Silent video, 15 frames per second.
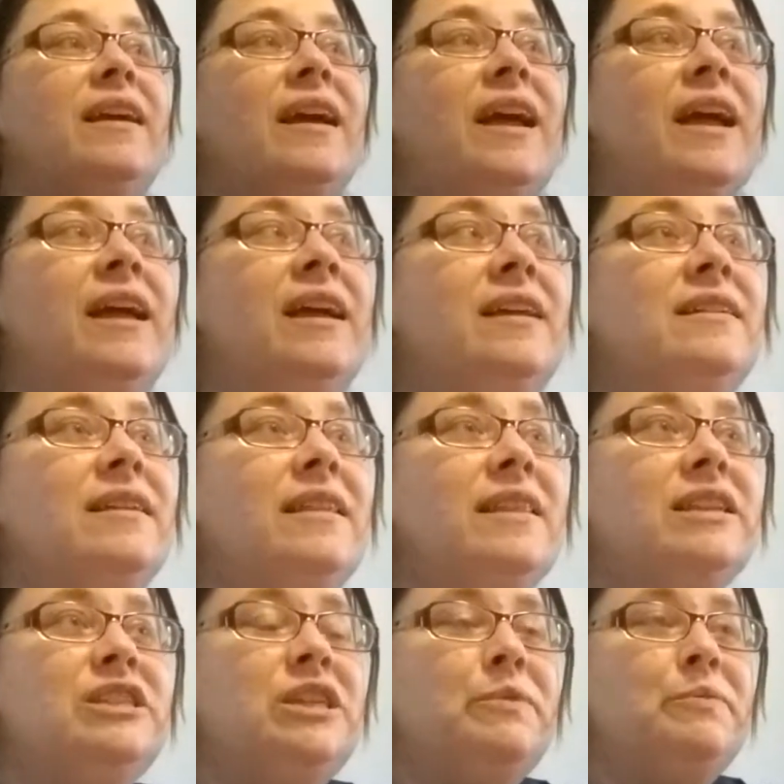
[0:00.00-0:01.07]
And the
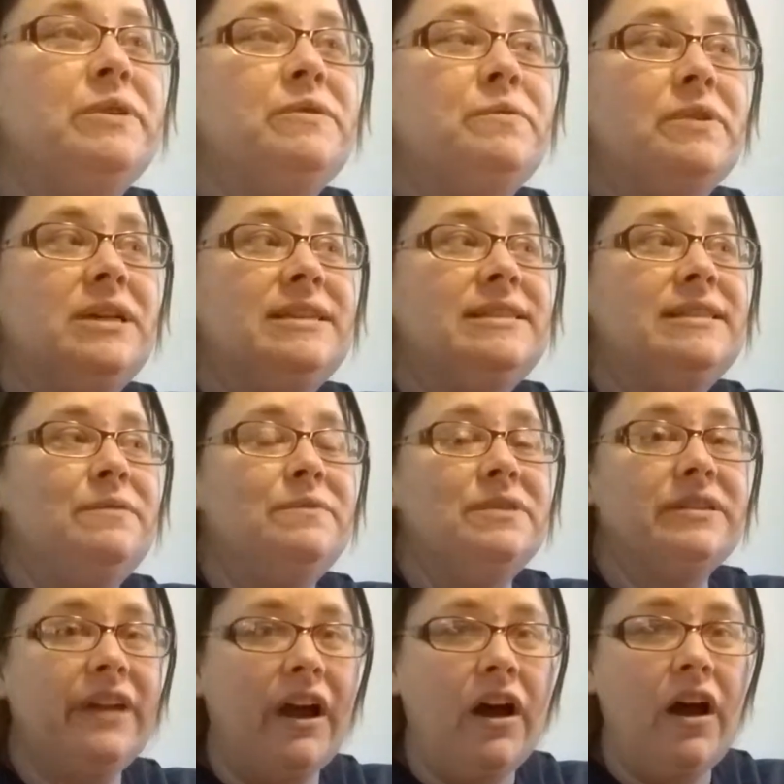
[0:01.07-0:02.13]
cheapest one I seen was
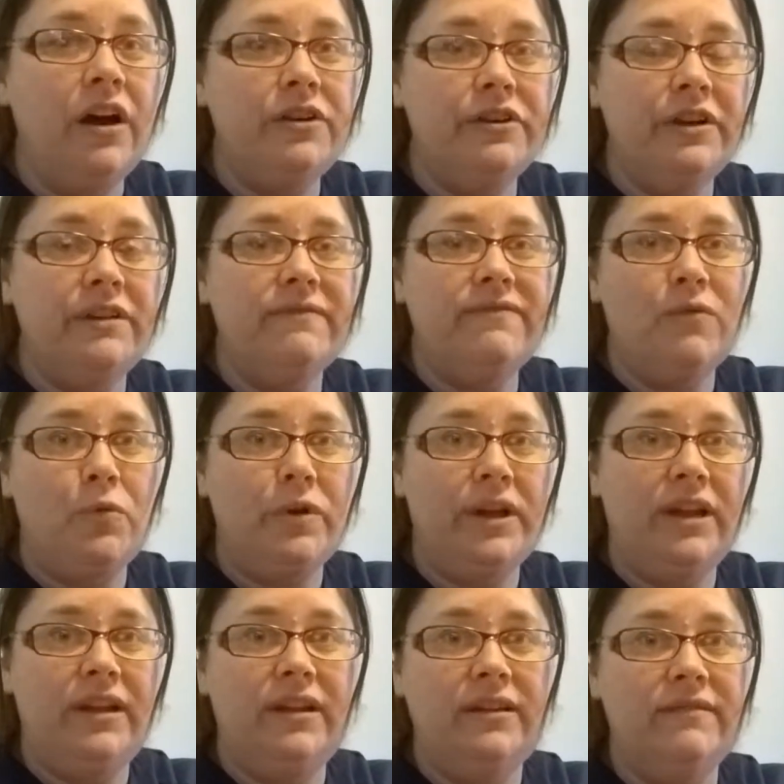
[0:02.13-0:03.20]
like
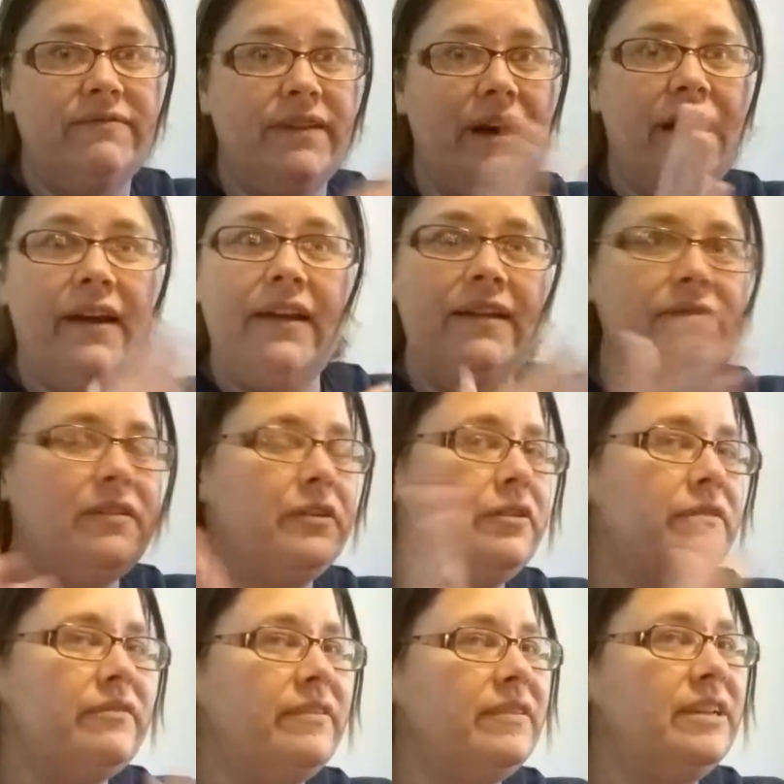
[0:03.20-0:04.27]
$145,
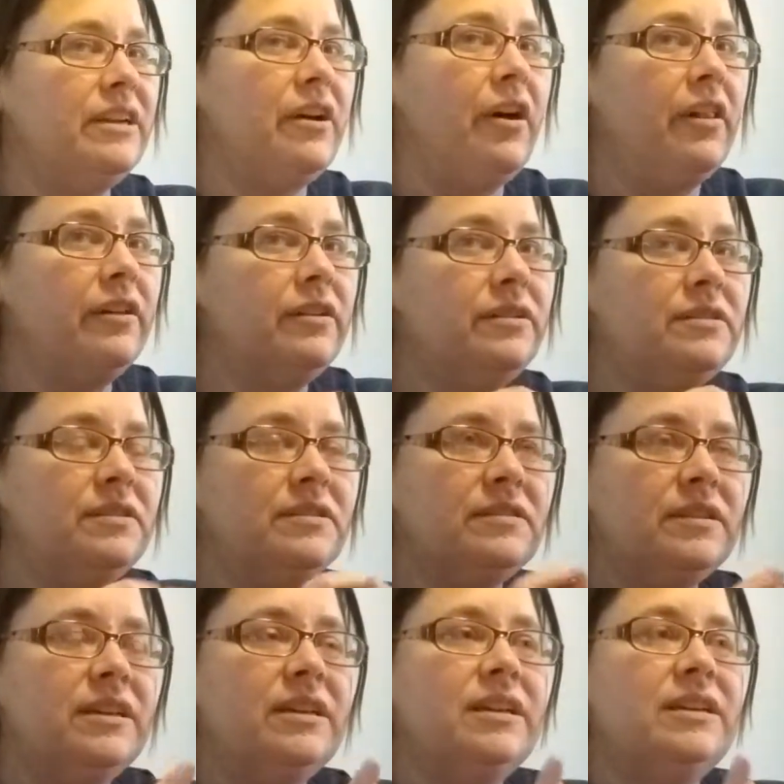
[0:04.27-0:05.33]
$150.
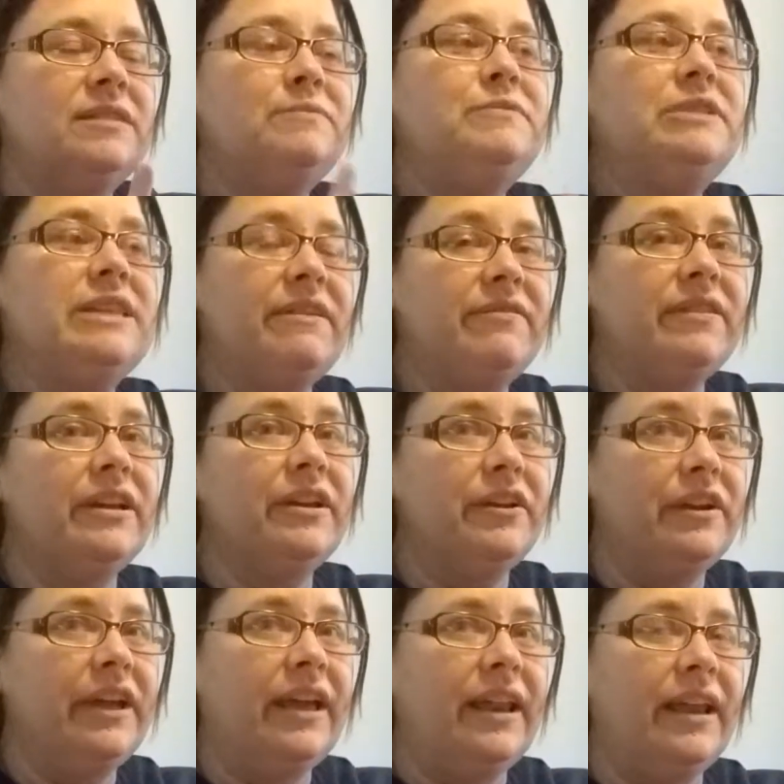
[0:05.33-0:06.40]
Definitely going
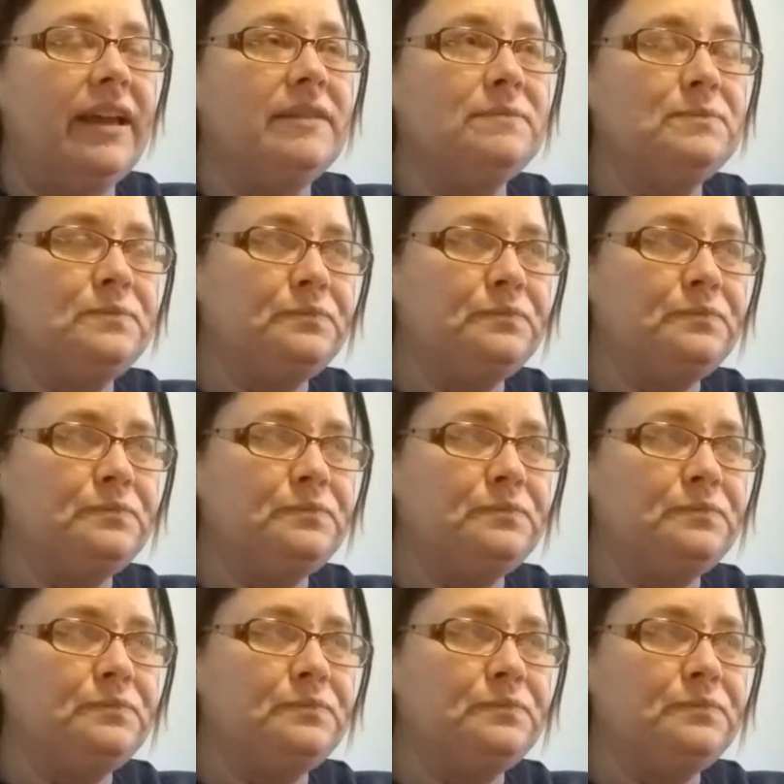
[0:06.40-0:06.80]
to get it.